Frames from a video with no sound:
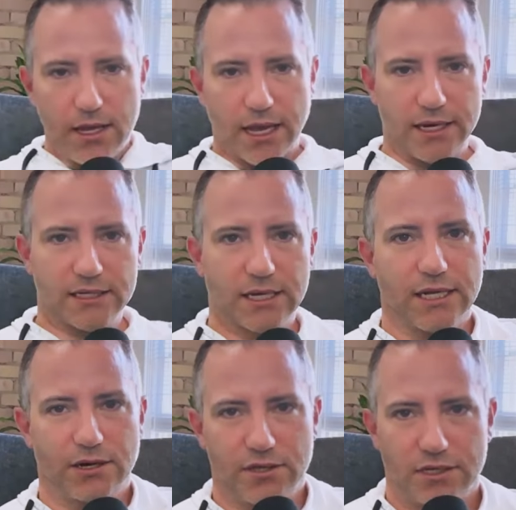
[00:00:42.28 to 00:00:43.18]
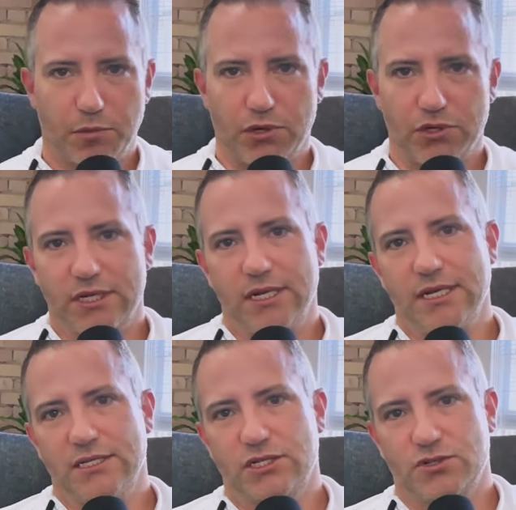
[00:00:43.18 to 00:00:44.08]
And it's clear this person
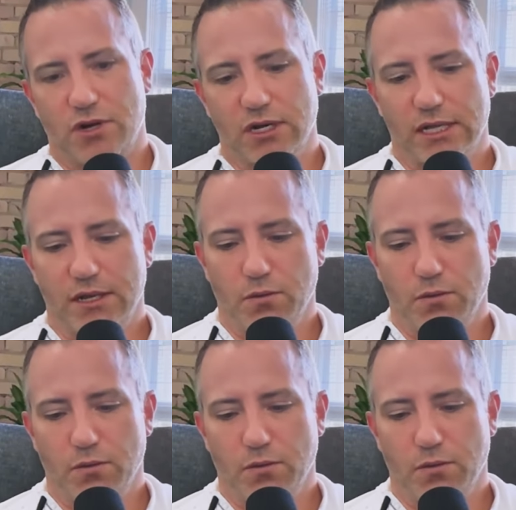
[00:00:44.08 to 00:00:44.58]
is struggling